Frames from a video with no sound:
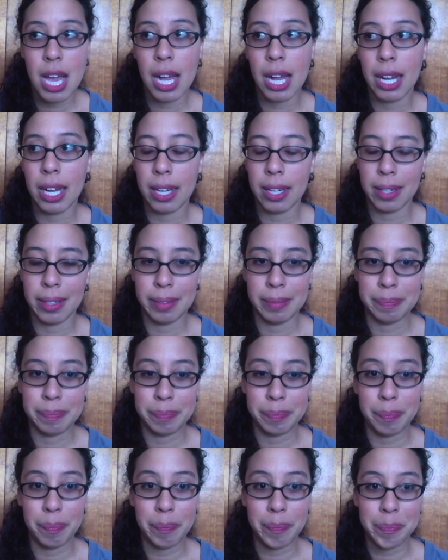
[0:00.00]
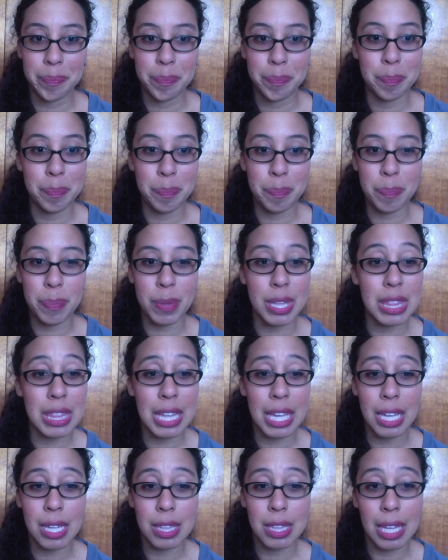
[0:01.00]
But
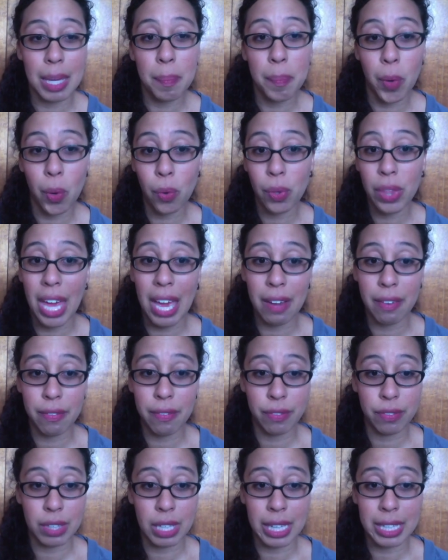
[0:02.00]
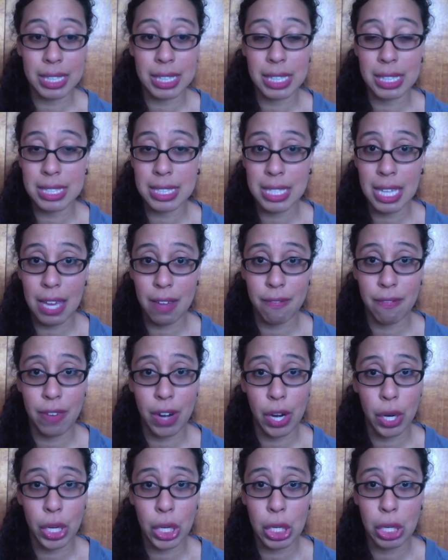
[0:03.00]
they both have, like I said,
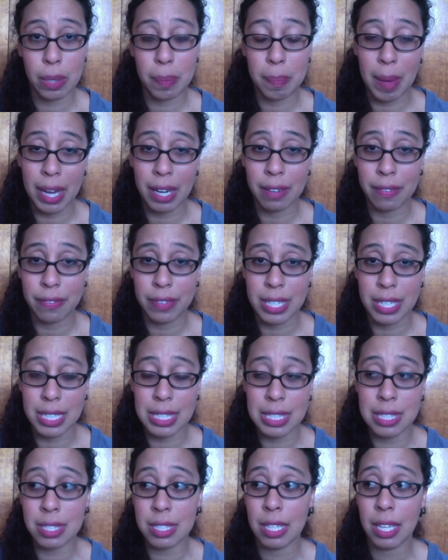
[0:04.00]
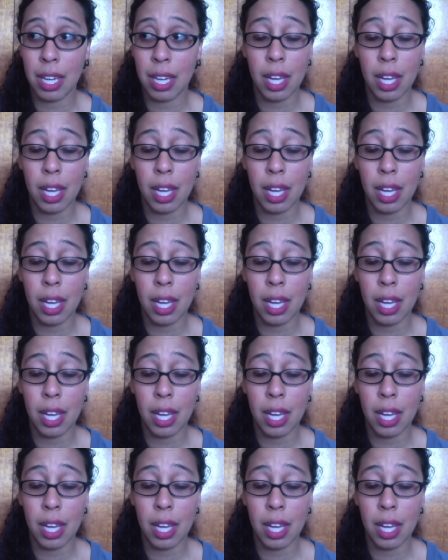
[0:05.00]
very good benefits.